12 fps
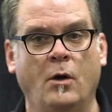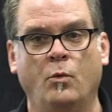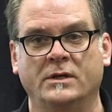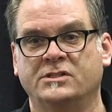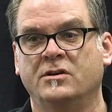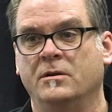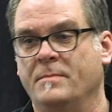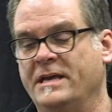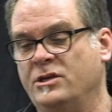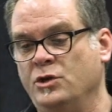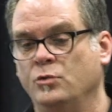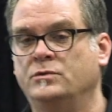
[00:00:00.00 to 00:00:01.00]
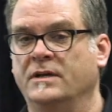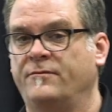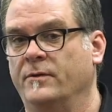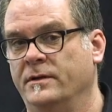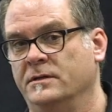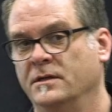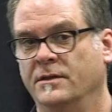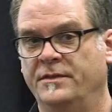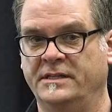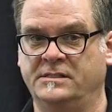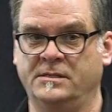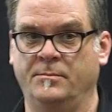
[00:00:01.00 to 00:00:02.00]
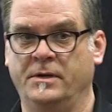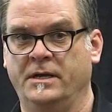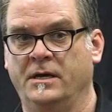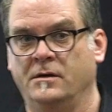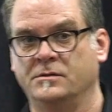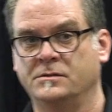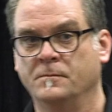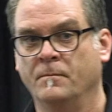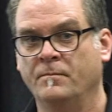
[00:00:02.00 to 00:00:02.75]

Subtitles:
What's going to make you different than somebody else?